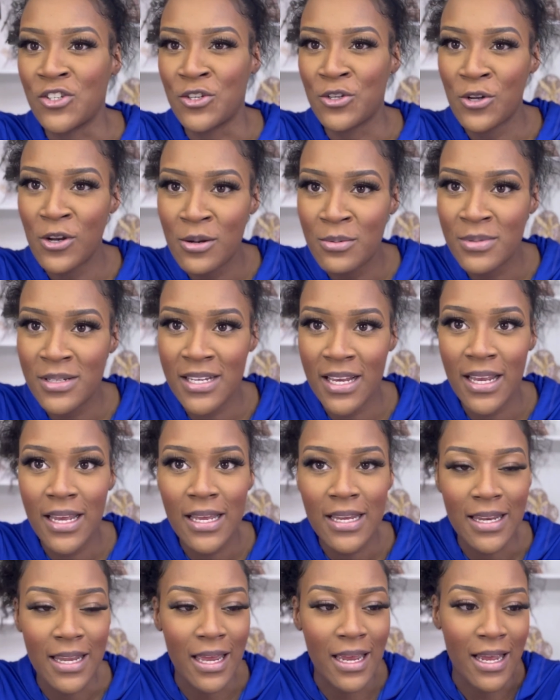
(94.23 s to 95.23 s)
You know what I'm
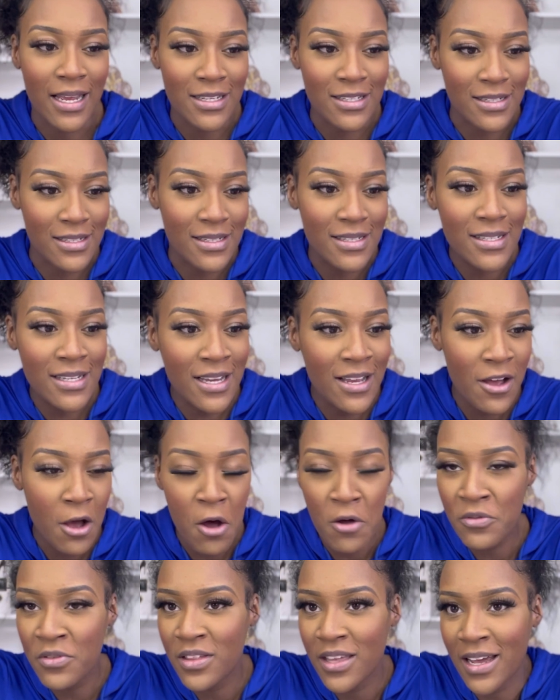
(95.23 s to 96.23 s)
saying?
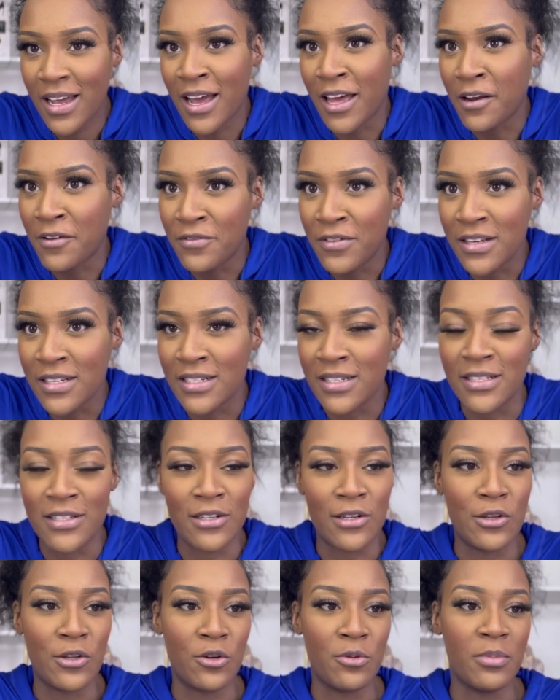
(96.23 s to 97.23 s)
Hopefully that kind of fixes it a
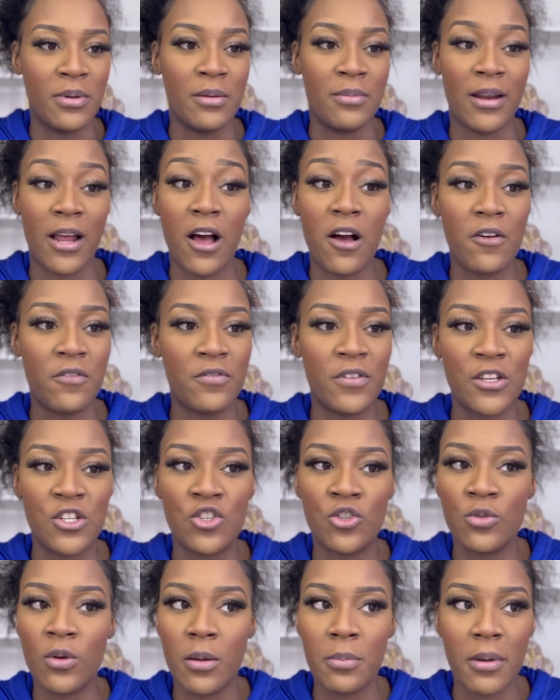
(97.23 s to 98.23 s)
little bit, but I'll fix
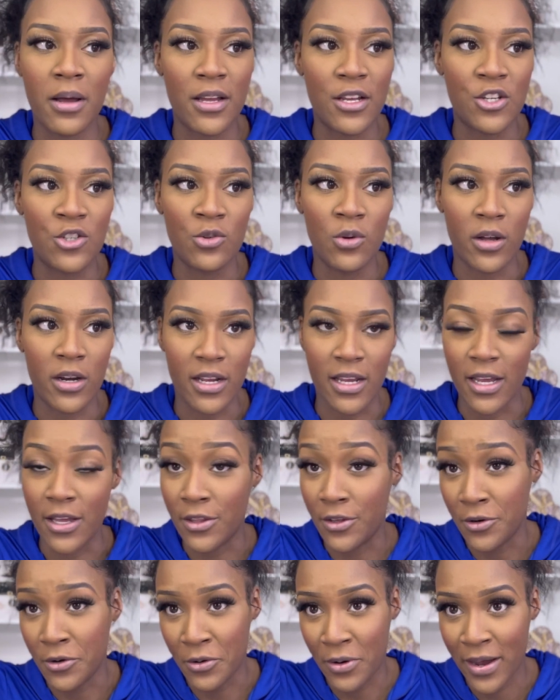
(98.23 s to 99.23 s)
you up. I'll get you all
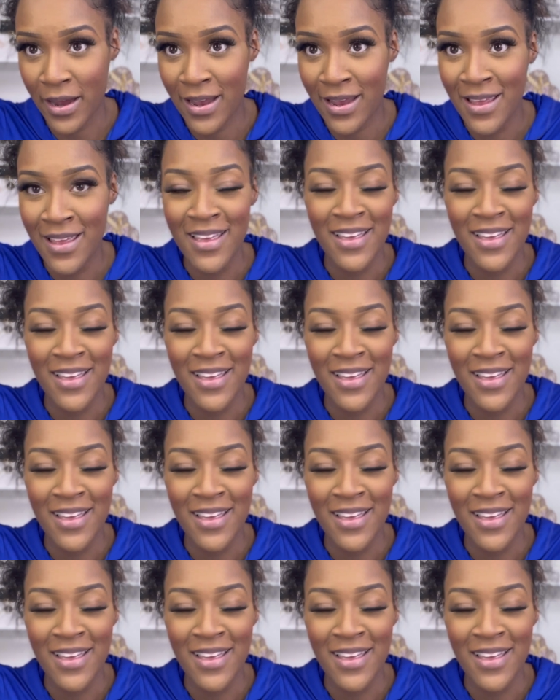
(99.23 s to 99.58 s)
together, okay?